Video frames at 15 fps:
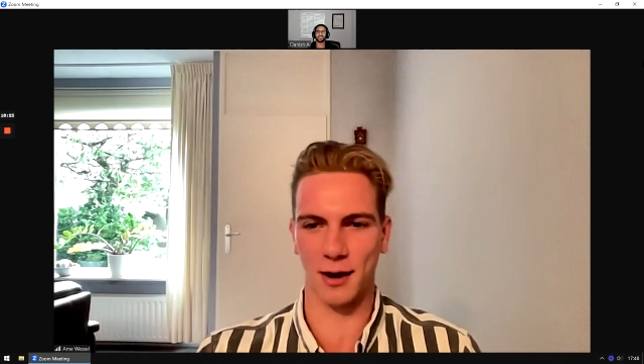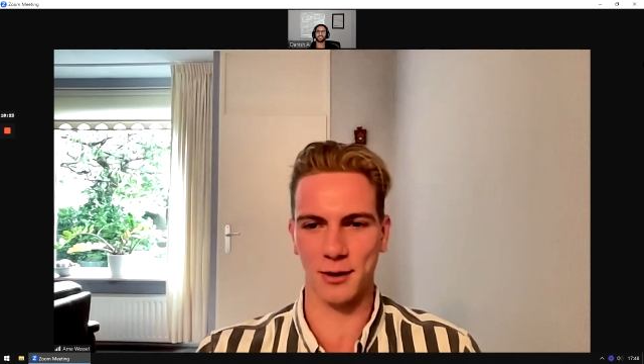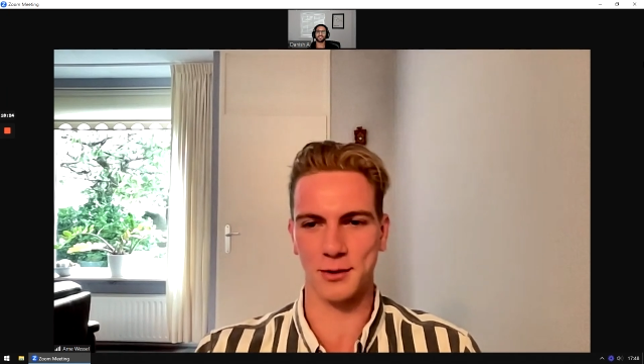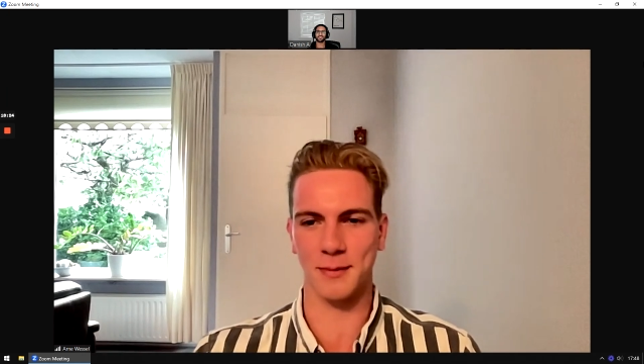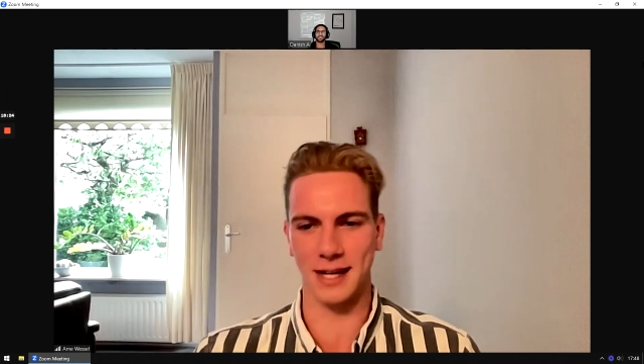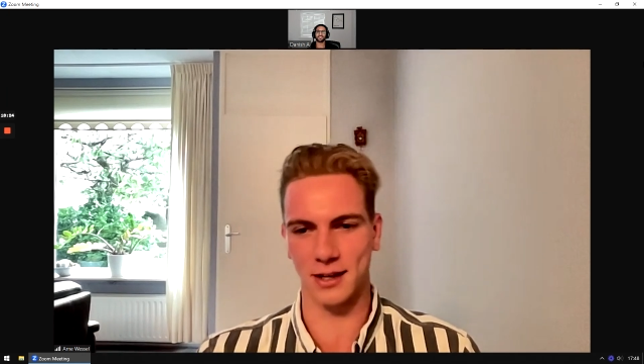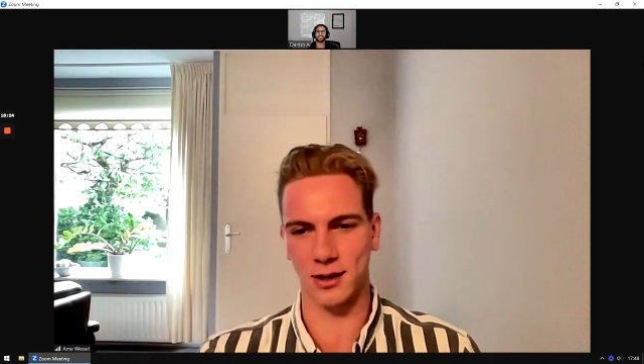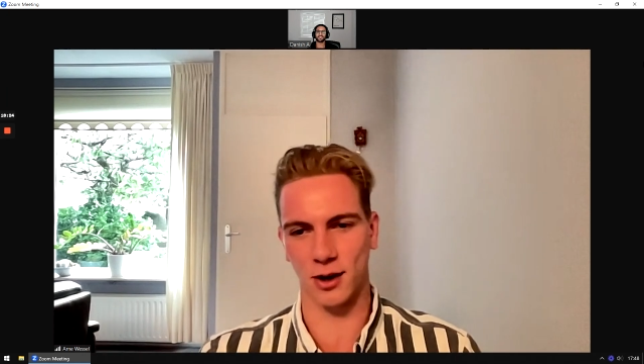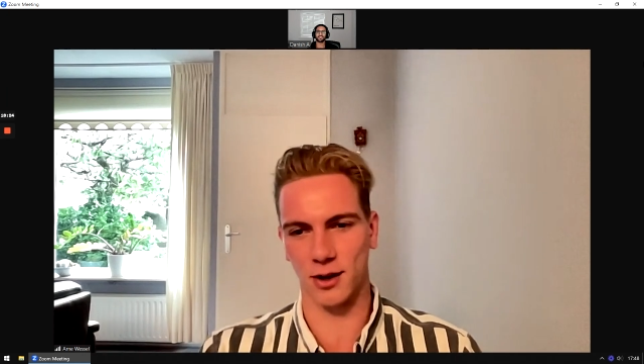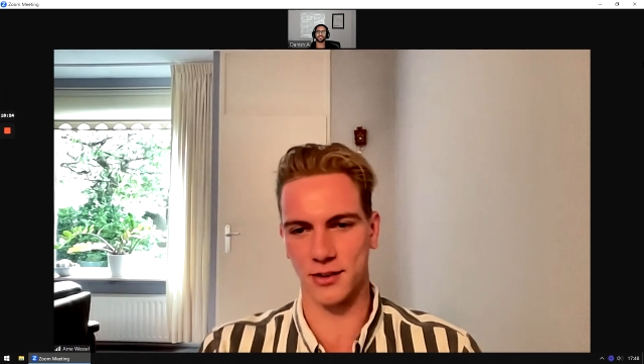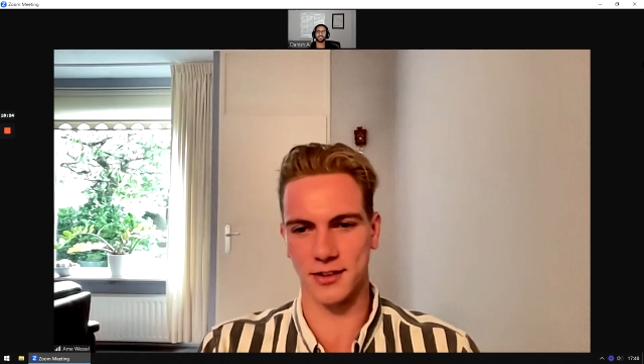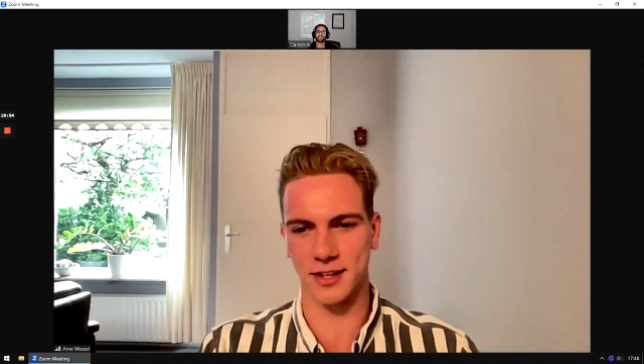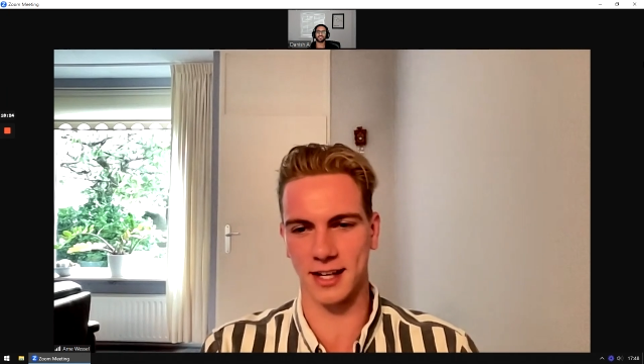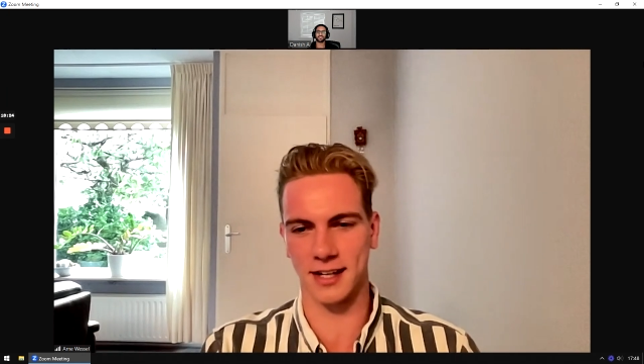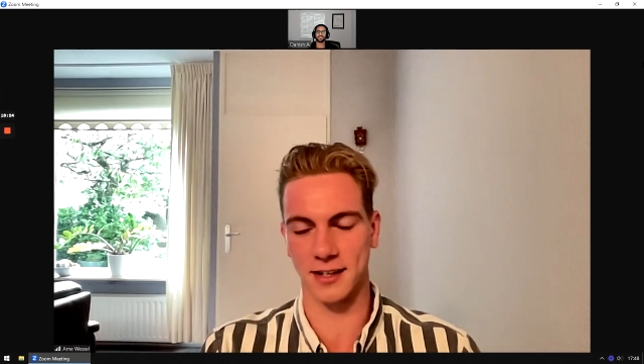to make
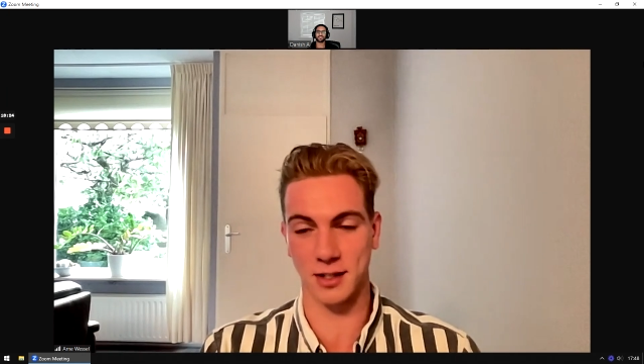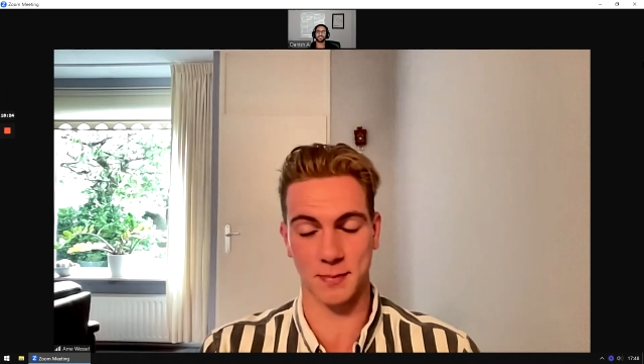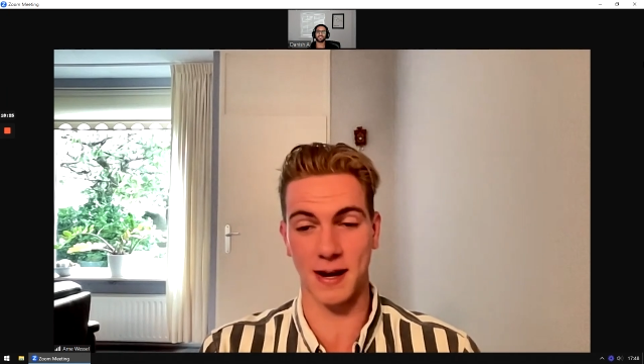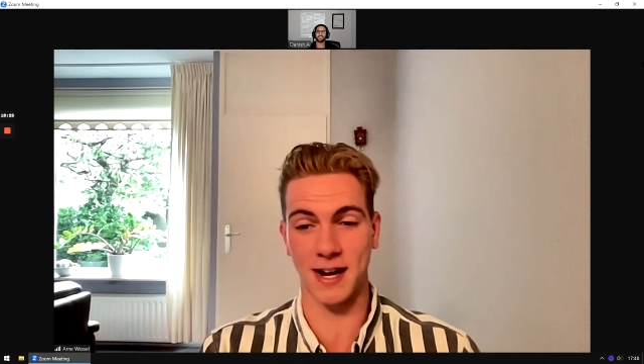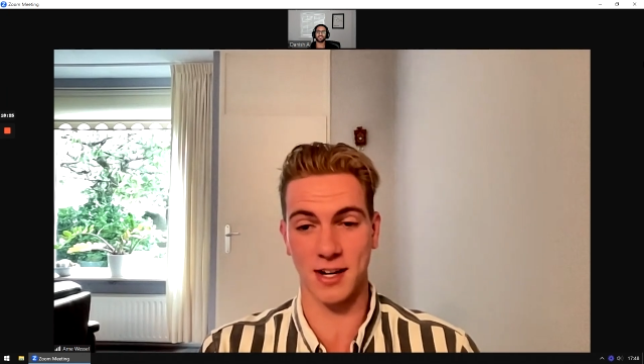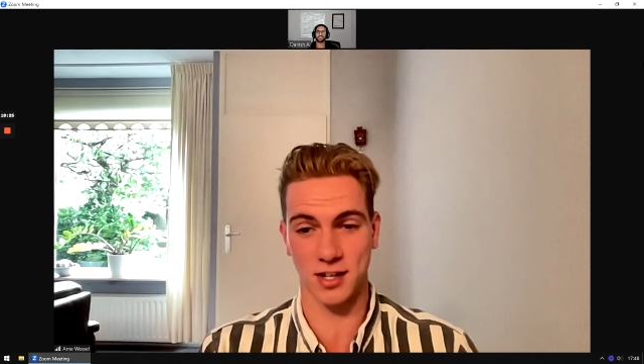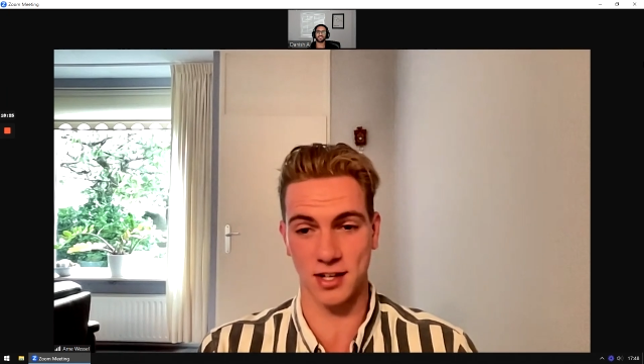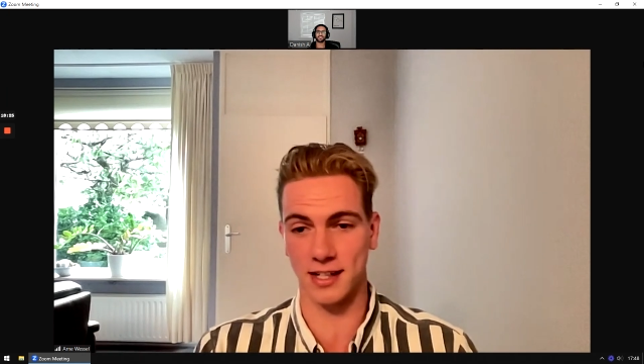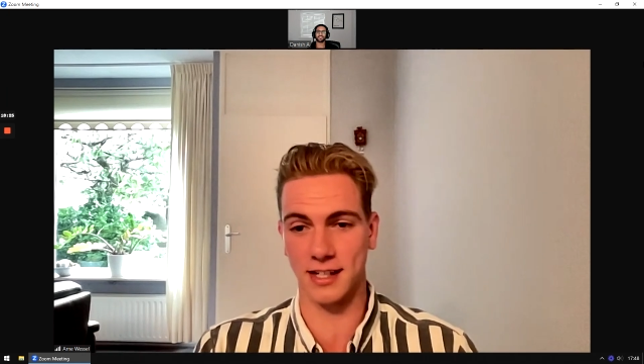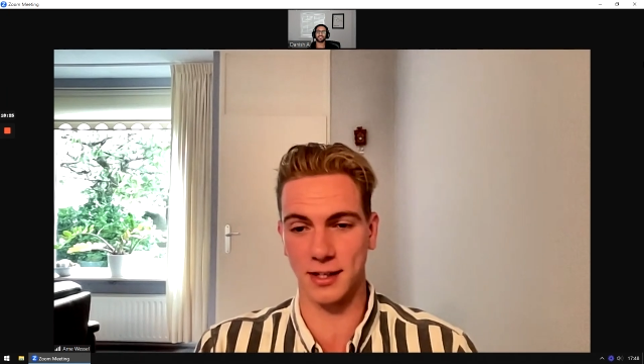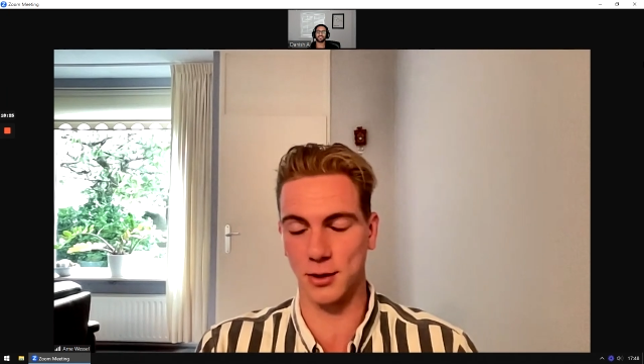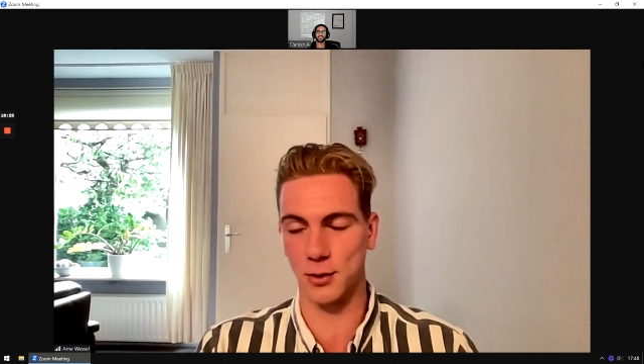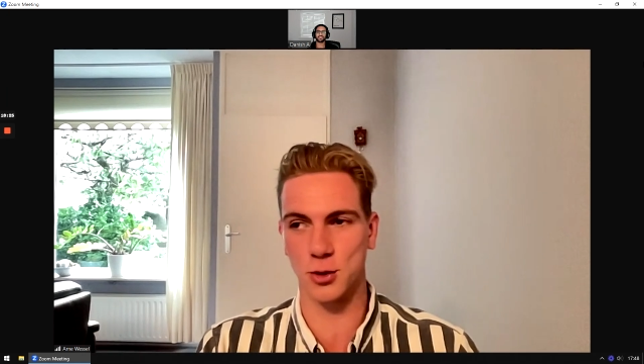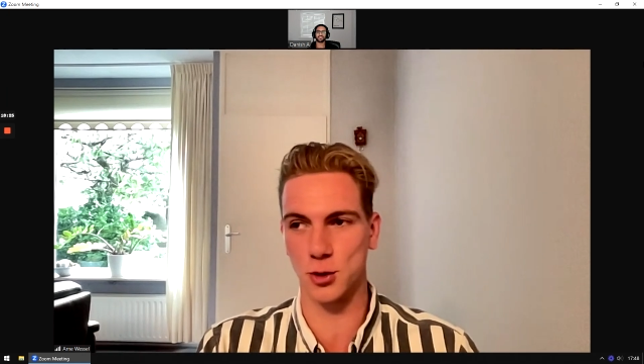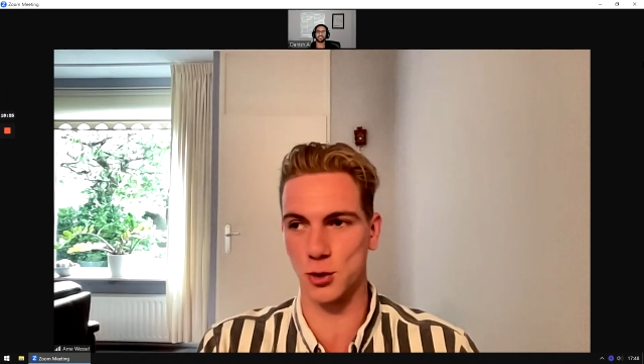content, especially
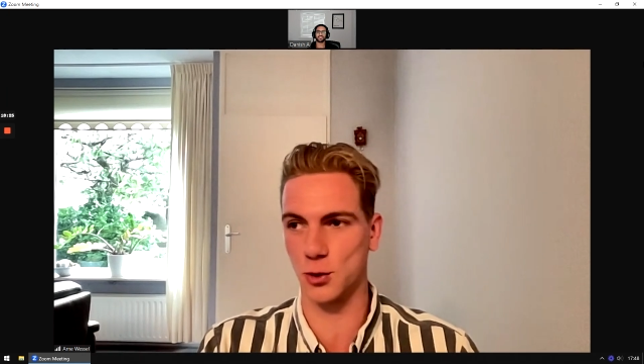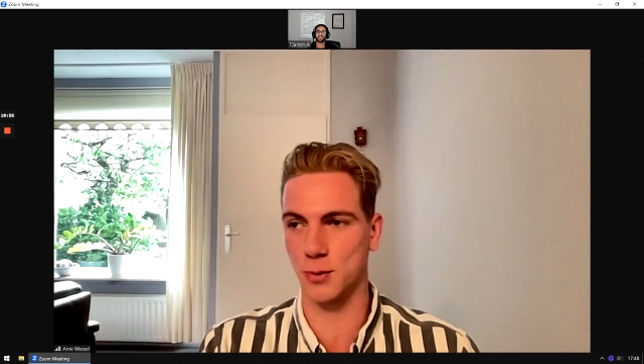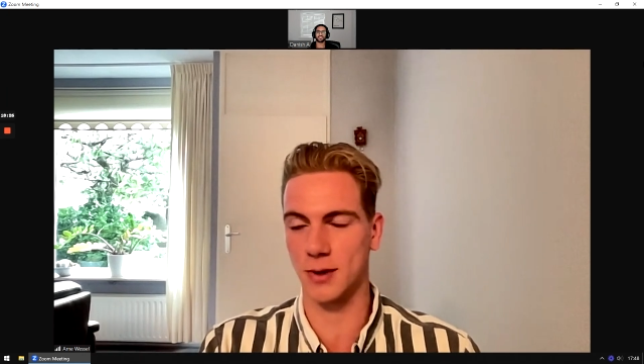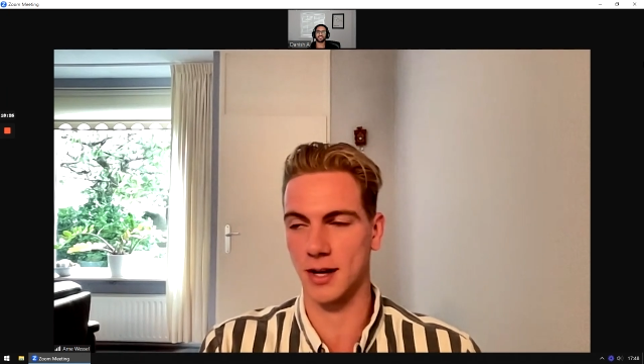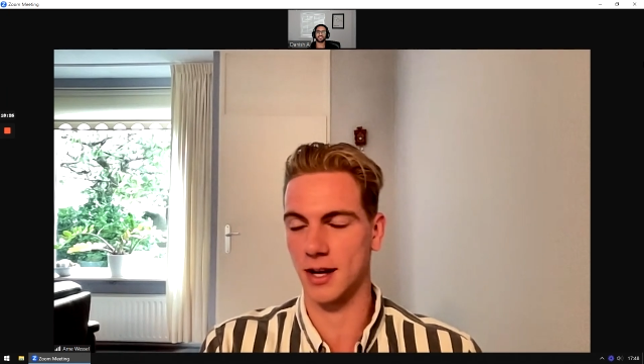YouTube.